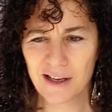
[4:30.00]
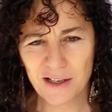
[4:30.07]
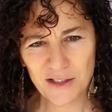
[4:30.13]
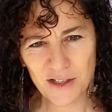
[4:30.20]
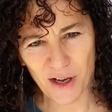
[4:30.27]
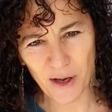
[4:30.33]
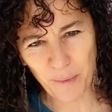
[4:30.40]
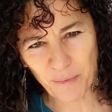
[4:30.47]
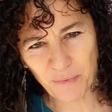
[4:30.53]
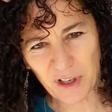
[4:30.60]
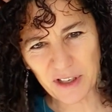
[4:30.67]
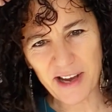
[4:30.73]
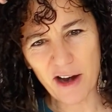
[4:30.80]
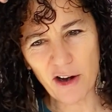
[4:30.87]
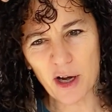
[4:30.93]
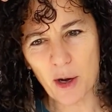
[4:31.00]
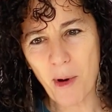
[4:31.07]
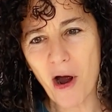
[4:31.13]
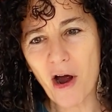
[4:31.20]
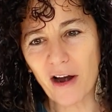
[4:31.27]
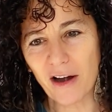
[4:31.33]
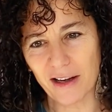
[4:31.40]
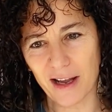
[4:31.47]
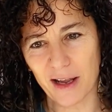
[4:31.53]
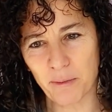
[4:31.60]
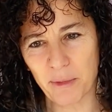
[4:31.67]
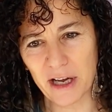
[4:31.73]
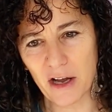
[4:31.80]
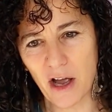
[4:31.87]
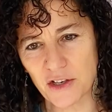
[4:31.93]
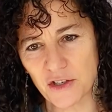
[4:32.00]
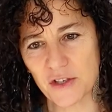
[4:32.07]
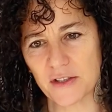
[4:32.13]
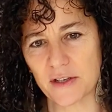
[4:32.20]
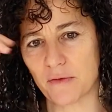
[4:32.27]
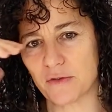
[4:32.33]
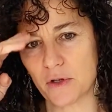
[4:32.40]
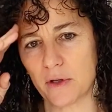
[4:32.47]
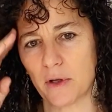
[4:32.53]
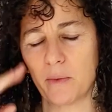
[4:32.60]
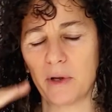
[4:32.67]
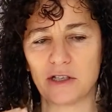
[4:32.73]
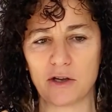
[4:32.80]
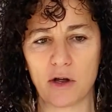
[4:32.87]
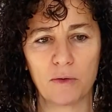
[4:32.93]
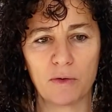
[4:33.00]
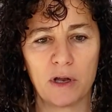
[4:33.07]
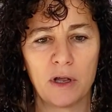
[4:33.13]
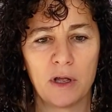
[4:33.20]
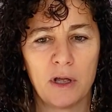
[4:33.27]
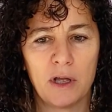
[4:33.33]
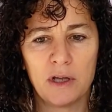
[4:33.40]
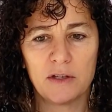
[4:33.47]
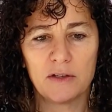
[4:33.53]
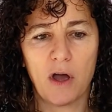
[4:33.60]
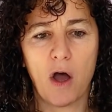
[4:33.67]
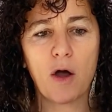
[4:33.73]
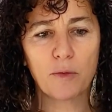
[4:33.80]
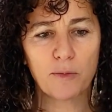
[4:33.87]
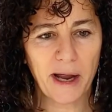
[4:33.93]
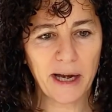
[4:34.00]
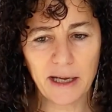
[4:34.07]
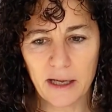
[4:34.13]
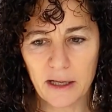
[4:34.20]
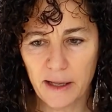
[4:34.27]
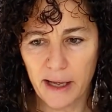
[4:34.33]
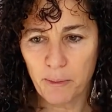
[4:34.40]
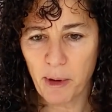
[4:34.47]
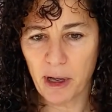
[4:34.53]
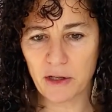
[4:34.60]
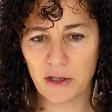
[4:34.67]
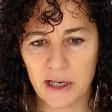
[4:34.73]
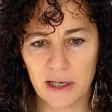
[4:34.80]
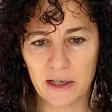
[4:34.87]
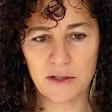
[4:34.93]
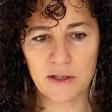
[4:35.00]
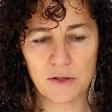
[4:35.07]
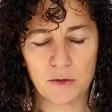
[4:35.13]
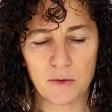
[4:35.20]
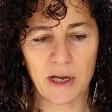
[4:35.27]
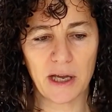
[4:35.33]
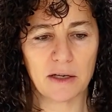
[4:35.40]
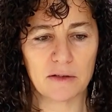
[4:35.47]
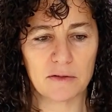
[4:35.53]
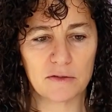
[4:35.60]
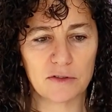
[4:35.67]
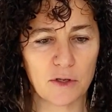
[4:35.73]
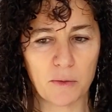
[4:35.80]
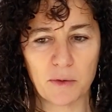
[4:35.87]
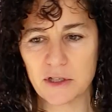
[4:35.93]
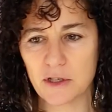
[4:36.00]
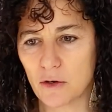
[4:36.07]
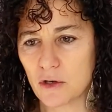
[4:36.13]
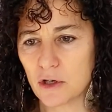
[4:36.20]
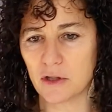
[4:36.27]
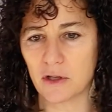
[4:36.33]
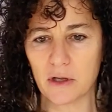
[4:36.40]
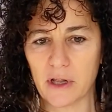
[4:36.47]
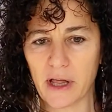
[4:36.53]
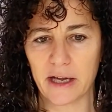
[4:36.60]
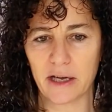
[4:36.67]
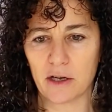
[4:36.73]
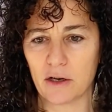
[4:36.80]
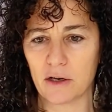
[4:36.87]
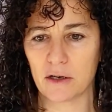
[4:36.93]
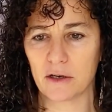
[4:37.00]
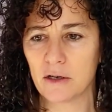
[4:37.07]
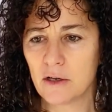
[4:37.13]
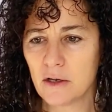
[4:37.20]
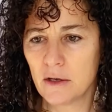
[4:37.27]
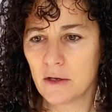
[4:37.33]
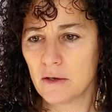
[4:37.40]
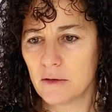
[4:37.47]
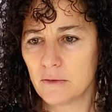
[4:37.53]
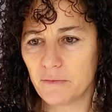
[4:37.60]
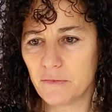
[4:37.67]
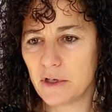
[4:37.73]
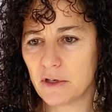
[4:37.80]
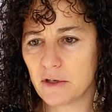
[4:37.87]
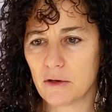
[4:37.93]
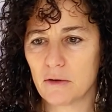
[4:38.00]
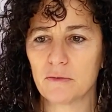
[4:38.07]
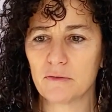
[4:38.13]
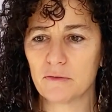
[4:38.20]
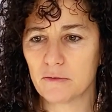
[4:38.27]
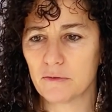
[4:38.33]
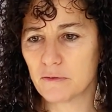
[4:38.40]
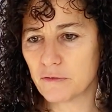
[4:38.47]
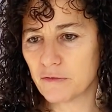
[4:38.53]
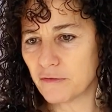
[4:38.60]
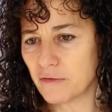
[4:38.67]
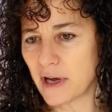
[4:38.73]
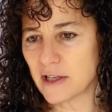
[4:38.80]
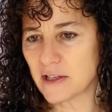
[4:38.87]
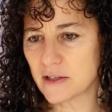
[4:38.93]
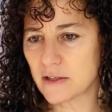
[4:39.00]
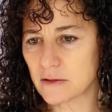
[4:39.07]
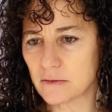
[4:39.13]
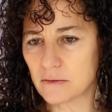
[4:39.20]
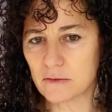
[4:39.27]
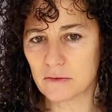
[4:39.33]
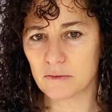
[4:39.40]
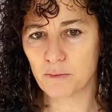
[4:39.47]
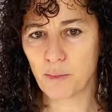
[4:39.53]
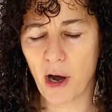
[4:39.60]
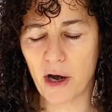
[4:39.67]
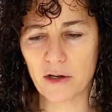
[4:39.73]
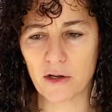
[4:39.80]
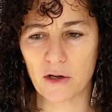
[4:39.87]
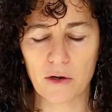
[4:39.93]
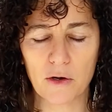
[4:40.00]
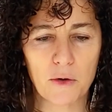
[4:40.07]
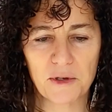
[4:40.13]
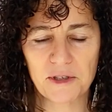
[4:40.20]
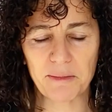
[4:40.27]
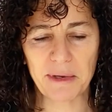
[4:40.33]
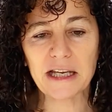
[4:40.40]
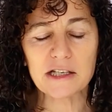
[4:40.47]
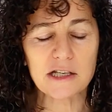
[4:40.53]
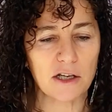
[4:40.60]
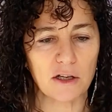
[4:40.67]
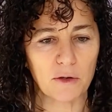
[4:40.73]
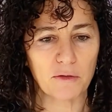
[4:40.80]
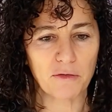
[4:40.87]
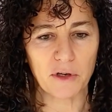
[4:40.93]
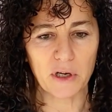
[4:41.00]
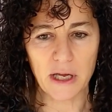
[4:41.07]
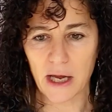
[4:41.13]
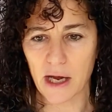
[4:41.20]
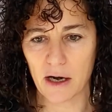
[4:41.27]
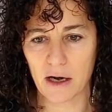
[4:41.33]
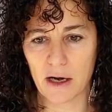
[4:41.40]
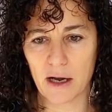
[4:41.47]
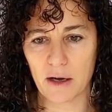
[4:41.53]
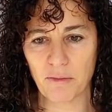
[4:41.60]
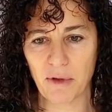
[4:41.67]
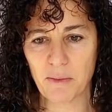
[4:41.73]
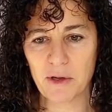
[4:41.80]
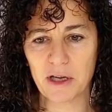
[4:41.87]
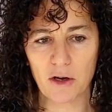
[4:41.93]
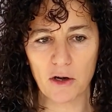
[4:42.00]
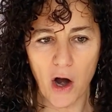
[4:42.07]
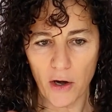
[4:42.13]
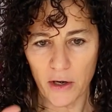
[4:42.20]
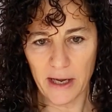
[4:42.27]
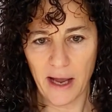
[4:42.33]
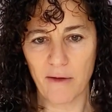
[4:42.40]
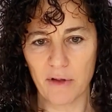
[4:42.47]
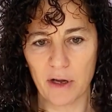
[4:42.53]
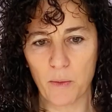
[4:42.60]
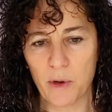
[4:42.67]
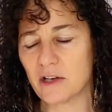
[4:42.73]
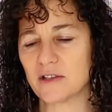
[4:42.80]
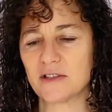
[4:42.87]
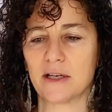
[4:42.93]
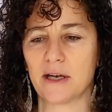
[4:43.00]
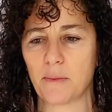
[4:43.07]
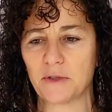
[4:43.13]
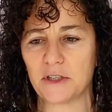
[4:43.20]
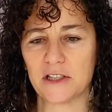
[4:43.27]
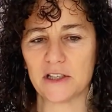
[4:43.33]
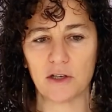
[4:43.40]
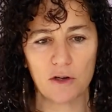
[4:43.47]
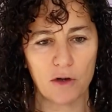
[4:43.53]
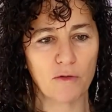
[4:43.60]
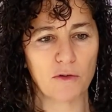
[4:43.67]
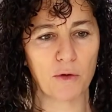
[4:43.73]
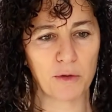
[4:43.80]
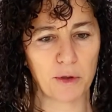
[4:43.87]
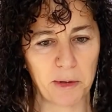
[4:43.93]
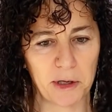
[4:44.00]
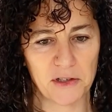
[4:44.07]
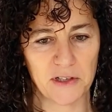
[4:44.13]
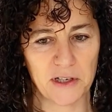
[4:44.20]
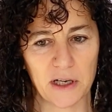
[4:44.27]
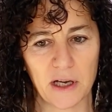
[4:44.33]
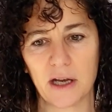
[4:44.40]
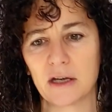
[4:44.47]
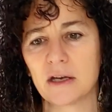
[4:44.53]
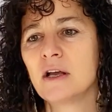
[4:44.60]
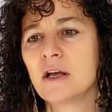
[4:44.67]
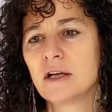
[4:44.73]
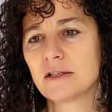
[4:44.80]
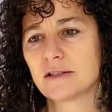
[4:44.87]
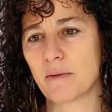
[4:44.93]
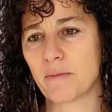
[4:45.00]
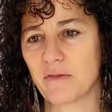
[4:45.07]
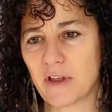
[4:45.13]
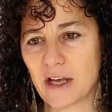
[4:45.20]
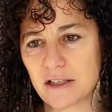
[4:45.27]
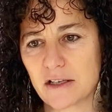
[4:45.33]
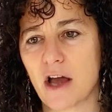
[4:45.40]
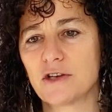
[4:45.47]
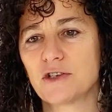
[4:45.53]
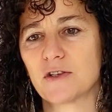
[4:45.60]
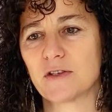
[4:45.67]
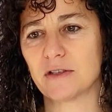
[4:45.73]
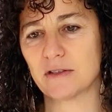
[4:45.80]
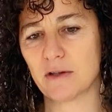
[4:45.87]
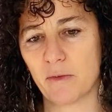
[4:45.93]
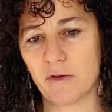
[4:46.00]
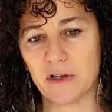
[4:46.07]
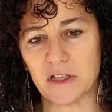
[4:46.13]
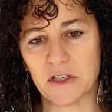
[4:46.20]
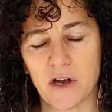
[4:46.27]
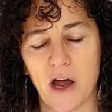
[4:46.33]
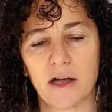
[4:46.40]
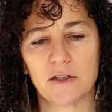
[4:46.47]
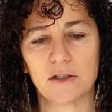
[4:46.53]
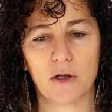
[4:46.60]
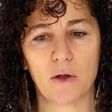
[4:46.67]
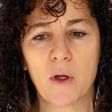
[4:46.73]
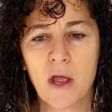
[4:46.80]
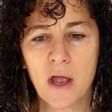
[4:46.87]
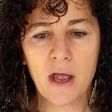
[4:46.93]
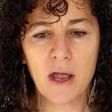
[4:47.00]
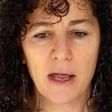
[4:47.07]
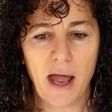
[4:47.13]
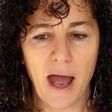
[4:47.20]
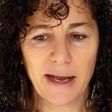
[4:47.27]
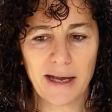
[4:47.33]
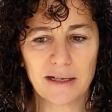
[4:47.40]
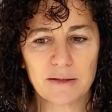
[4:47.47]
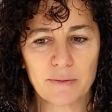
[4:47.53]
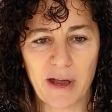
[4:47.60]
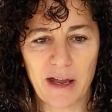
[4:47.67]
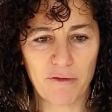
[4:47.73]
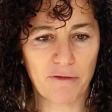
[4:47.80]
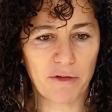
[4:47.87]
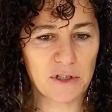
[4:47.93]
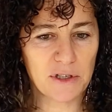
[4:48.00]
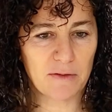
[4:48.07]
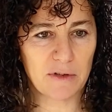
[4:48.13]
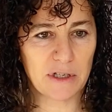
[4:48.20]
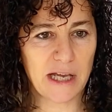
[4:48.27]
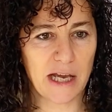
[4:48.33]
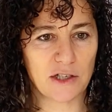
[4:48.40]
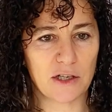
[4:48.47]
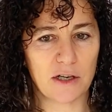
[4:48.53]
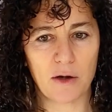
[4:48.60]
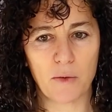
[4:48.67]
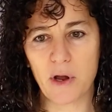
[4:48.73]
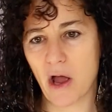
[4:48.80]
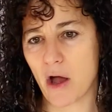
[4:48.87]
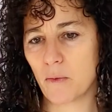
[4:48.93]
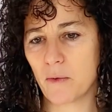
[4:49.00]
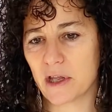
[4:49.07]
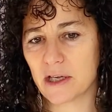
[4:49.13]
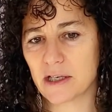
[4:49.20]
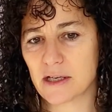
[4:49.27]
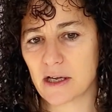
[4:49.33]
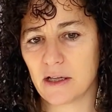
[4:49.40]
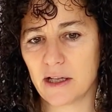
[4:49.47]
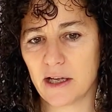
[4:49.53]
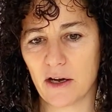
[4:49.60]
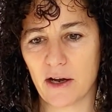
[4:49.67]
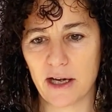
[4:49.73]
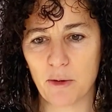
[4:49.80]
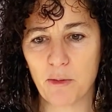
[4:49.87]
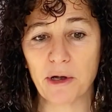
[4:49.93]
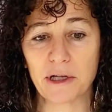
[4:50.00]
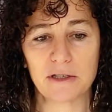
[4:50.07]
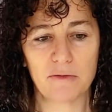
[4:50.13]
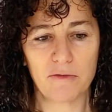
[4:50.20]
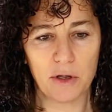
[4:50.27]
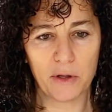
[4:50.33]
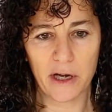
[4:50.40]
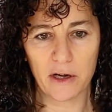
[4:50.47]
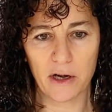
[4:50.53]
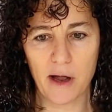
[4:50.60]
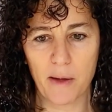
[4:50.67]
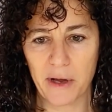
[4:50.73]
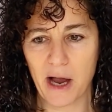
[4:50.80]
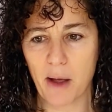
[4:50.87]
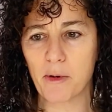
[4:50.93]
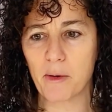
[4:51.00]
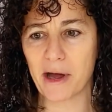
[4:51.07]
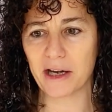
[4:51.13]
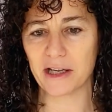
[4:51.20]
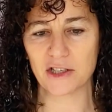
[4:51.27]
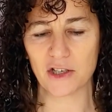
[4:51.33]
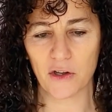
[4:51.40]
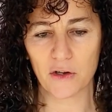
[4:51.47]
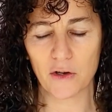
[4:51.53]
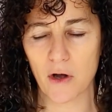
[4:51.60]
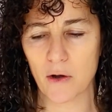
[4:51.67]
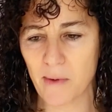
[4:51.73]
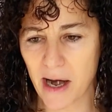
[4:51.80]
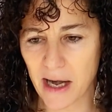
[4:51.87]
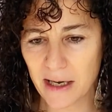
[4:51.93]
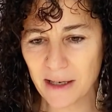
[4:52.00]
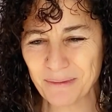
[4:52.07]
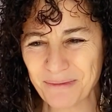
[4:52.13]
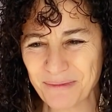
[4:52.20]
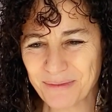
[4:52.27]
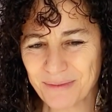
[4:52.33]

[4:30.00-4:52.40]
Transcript: to tearing apart and being conscious of, so that we don't already, like by looking at the screen, so-and-so could look like your, friend's partner who was mean to you for a year, and maybe you're already having weird synapses and you don't know the person, and some of that's conscious and some of it's not. So I guess my first invitation, are we all willing to clear any points of view that are coming up about each other already?